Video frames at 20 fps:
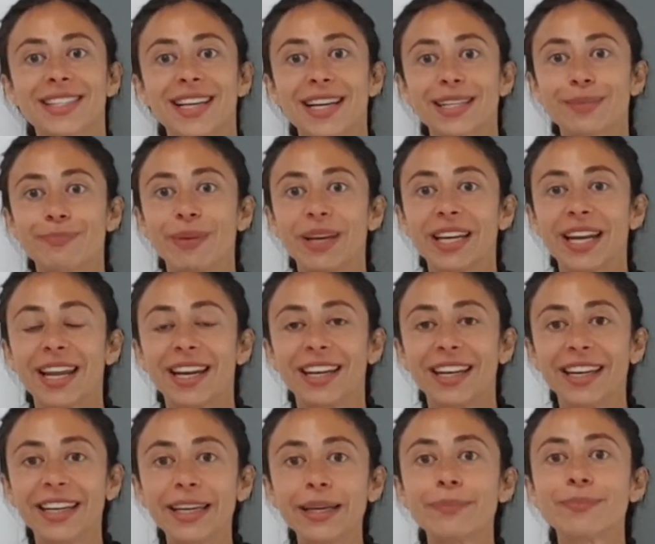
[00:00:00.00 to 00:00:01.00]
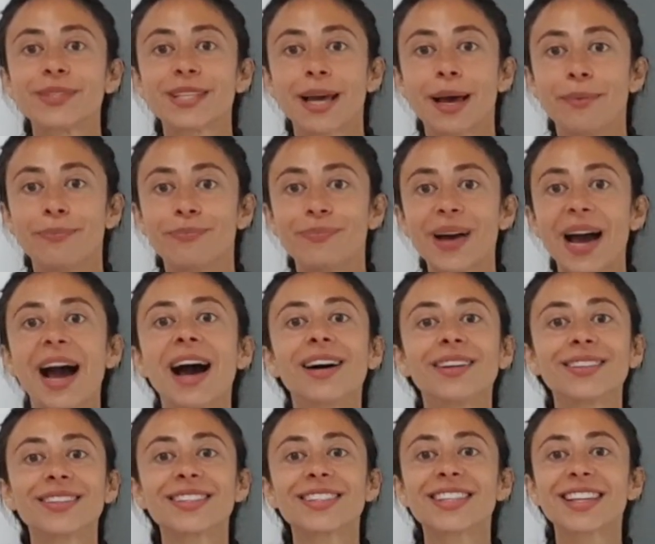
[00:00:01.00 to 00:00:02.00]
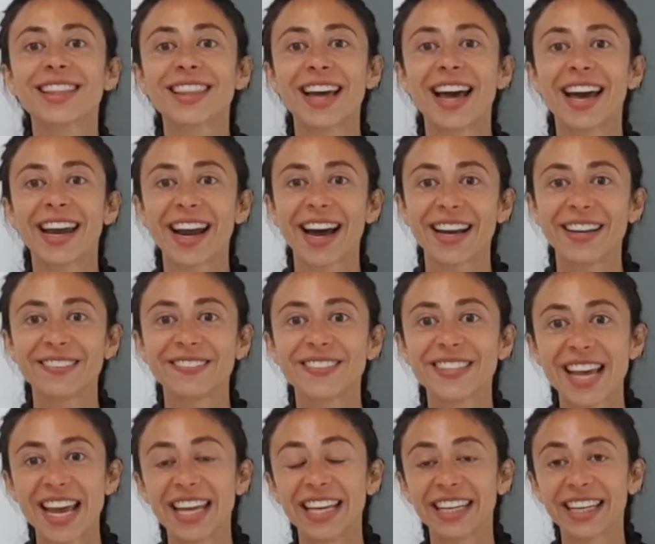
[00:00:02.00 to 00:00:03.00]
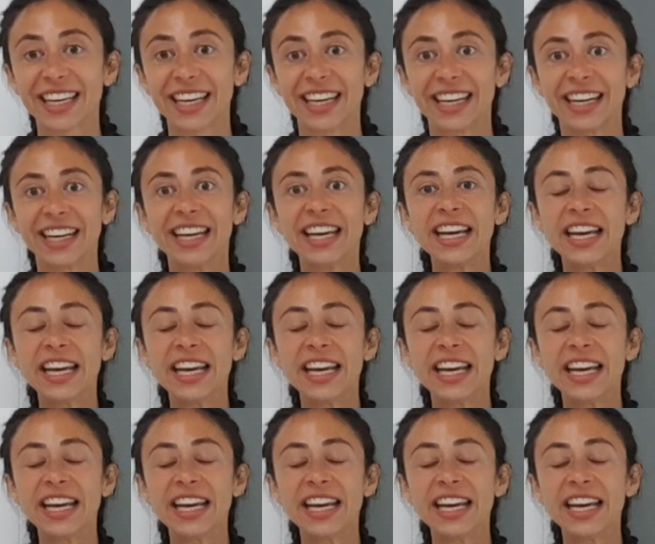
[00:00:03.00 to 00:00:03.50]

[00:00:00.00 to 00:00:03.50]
That's been leaps and bounds that I have taken